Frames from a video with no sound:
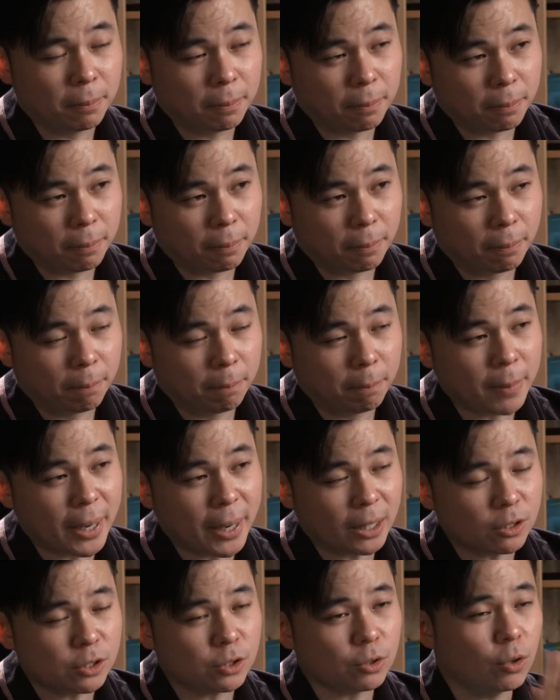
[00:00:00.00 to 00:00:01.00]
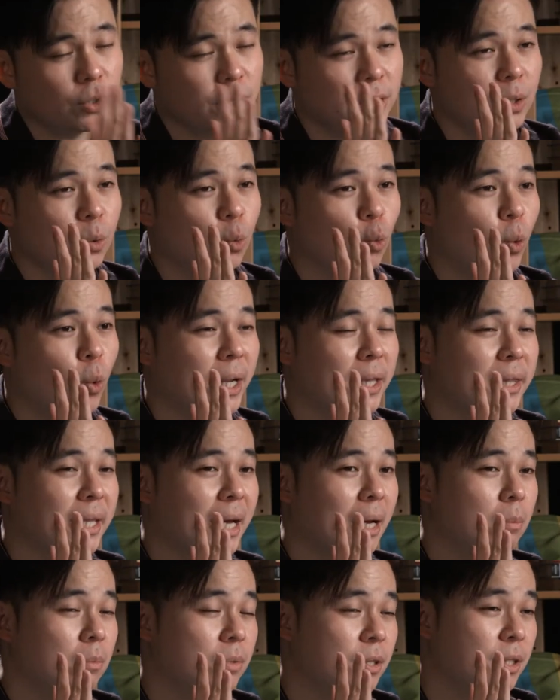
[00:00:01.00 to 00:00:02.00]
Mitosis only 1
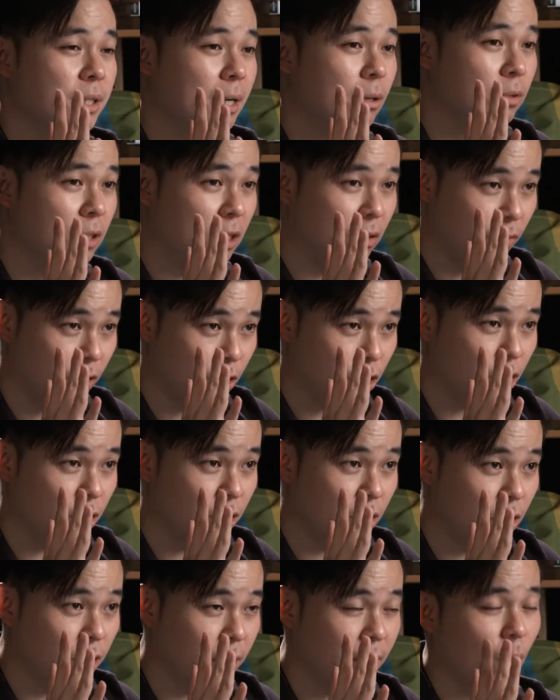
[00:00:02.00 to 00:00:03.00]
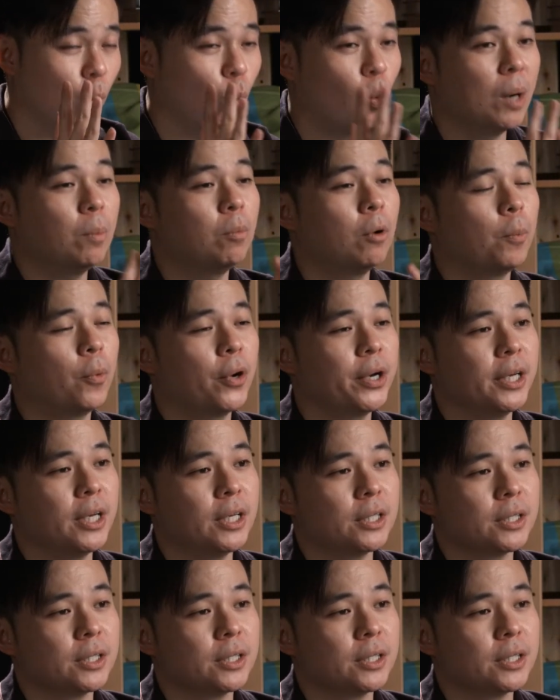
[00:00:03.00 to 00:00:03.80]
time cell division. Okay, one more point is